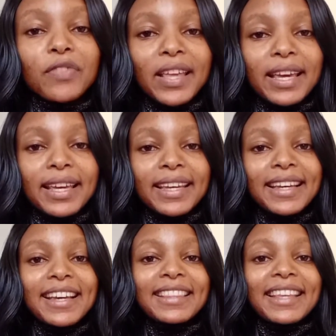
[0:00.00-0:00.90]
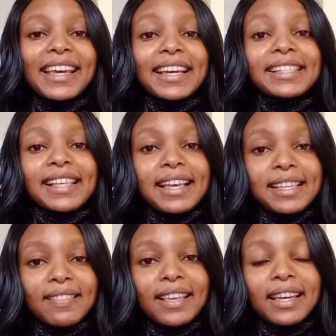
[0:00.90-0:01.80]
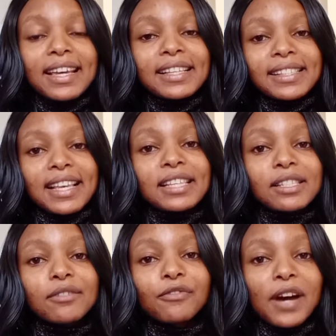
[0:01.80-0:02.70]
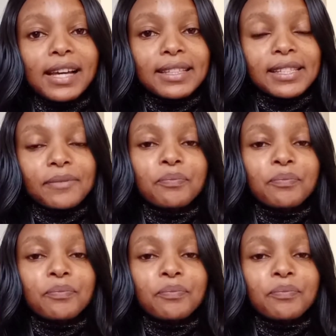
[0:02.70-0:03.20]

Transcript: the excess fats.